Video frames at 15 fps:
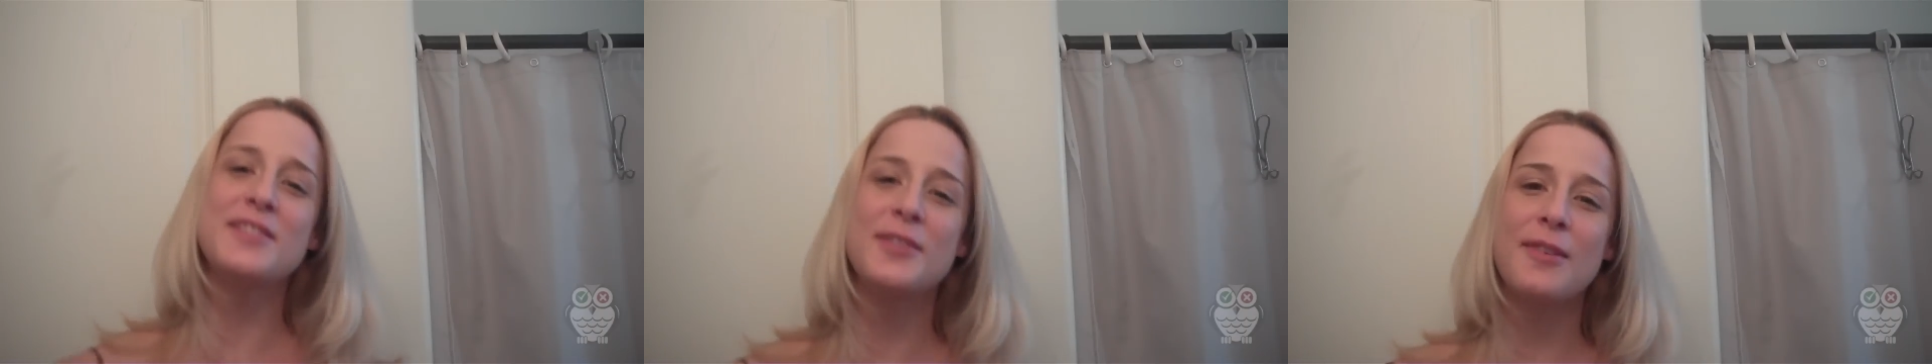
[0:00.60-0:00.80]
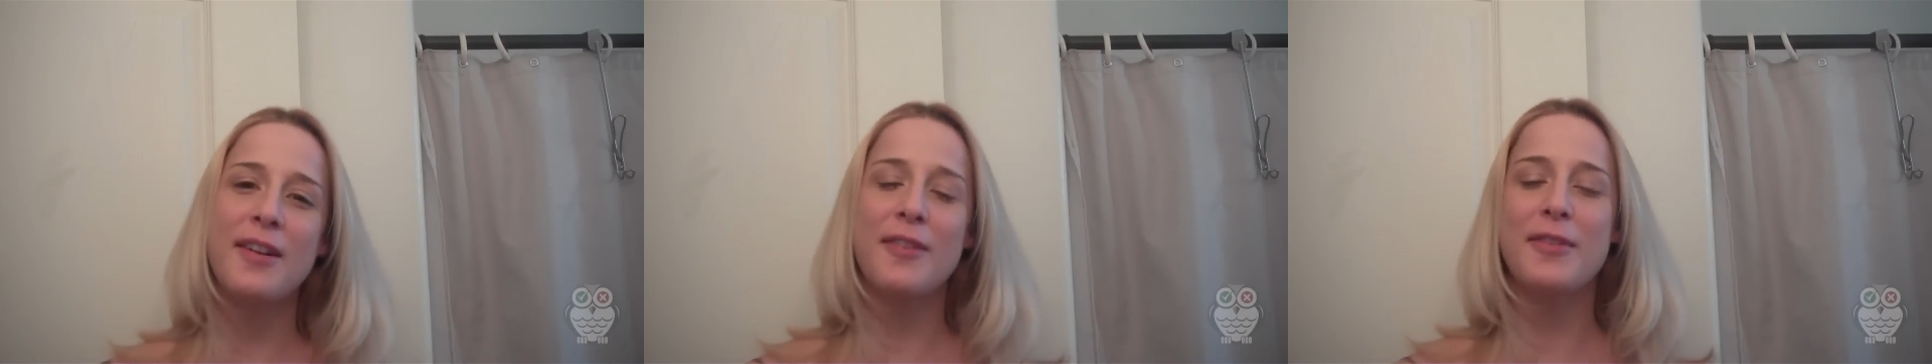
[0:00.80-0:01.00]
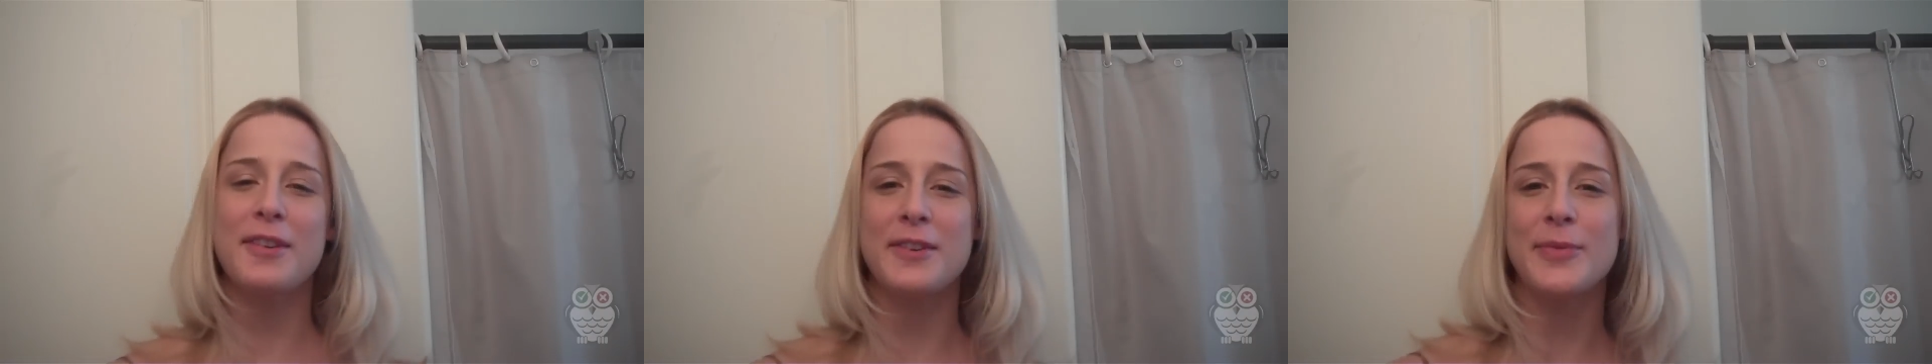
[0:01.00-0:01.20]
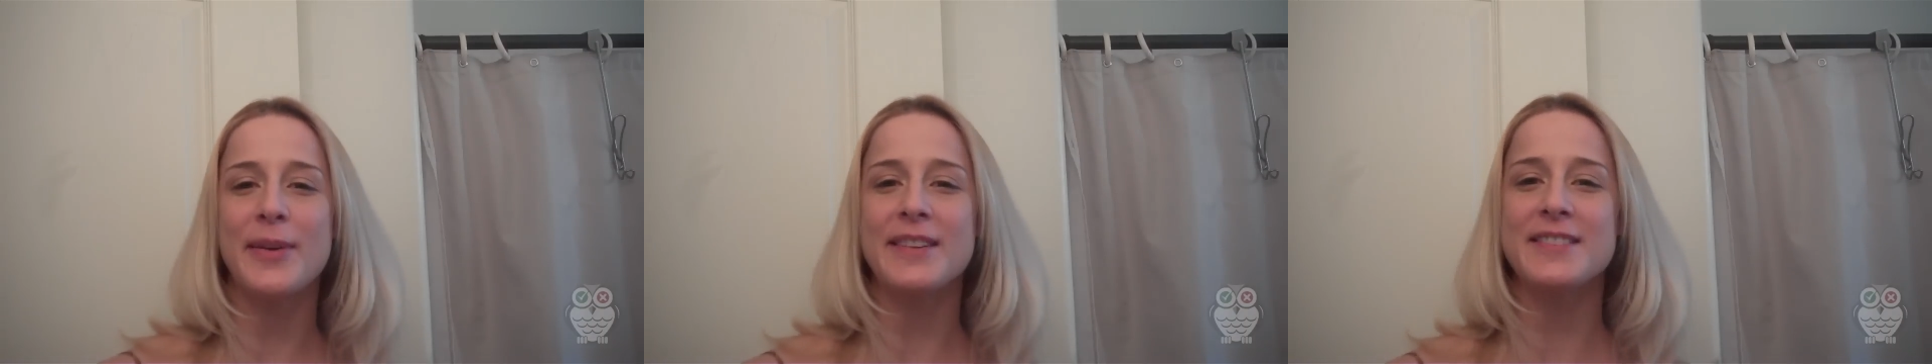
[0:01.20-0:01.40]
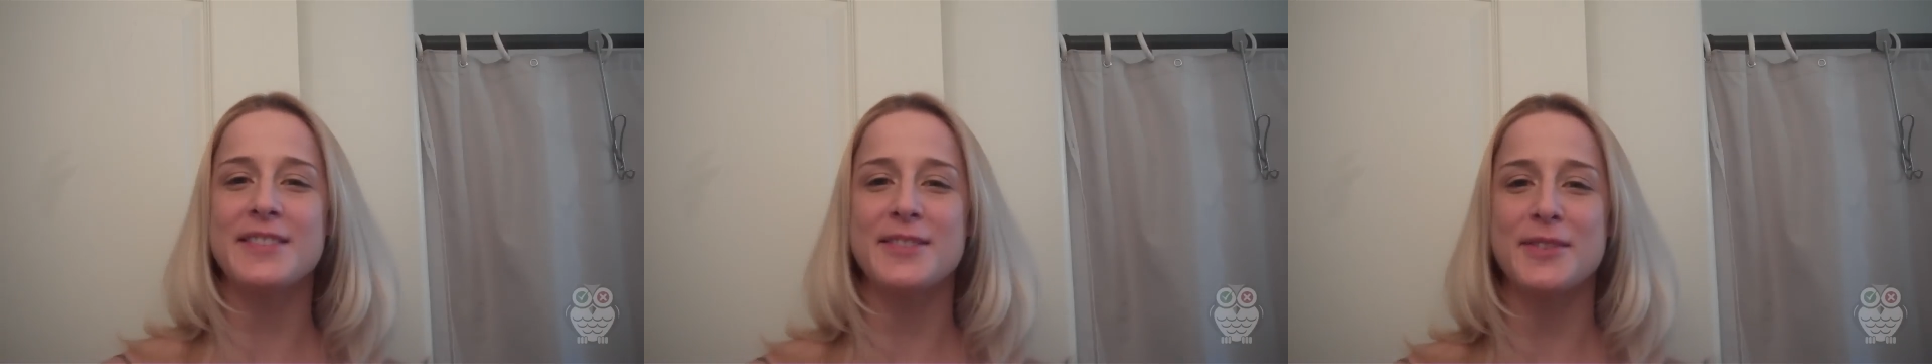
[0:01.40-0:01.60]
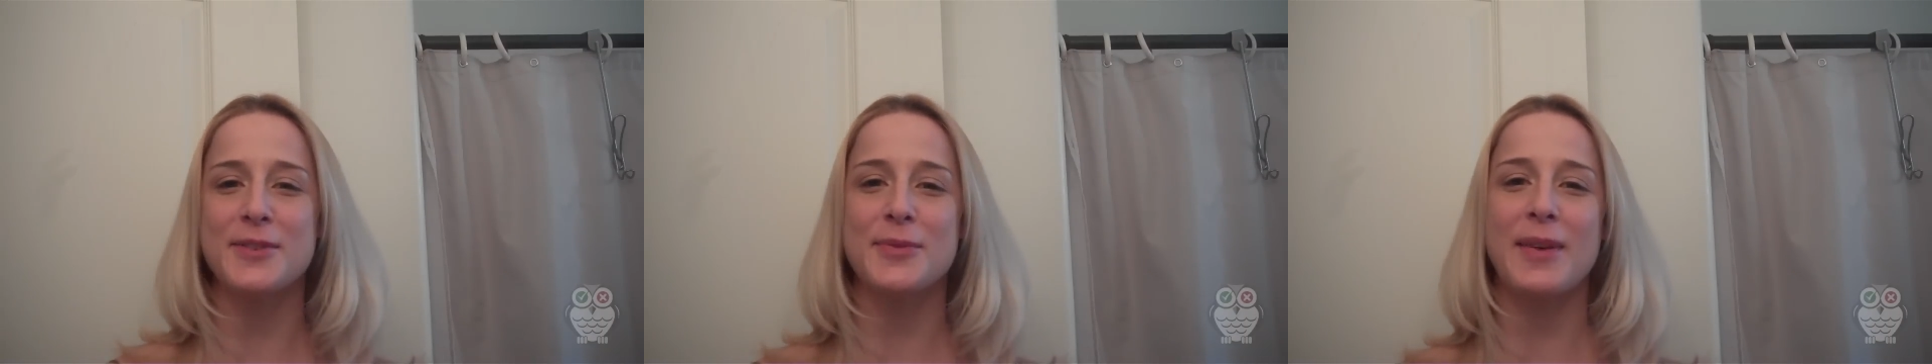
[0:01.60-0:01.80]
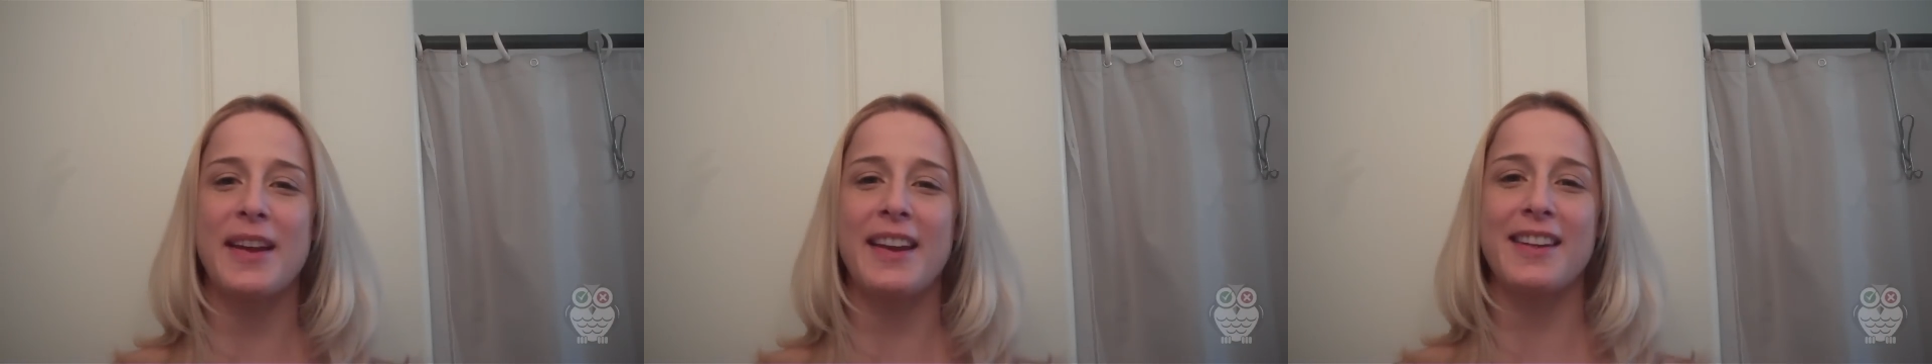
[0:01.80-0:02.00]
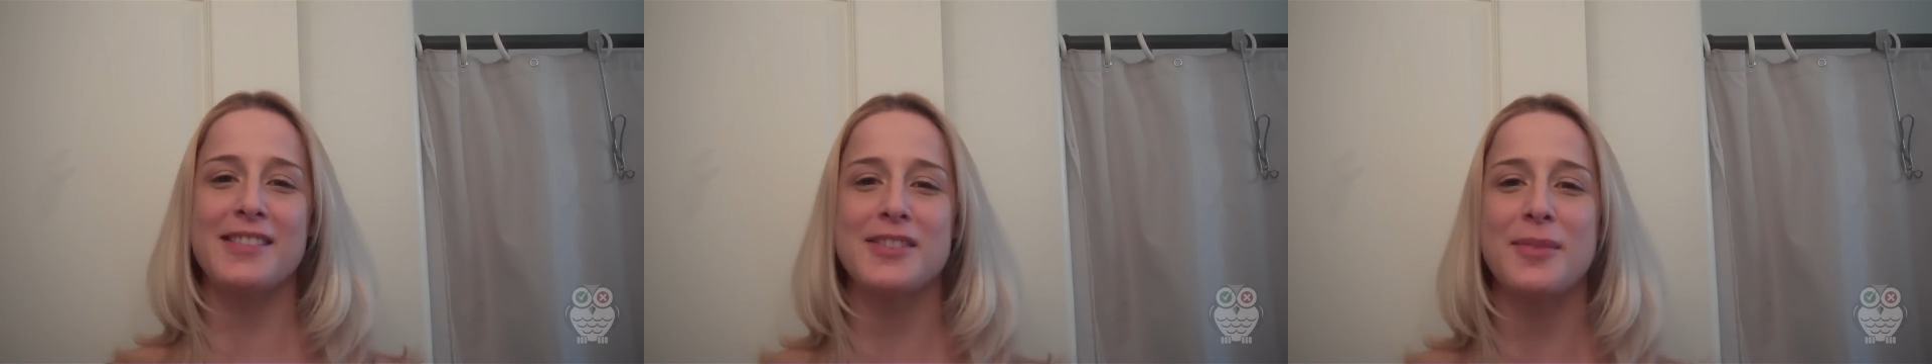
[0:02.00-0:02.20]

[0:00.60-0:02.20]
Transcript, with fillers: Last year when I went to my sister's wedding,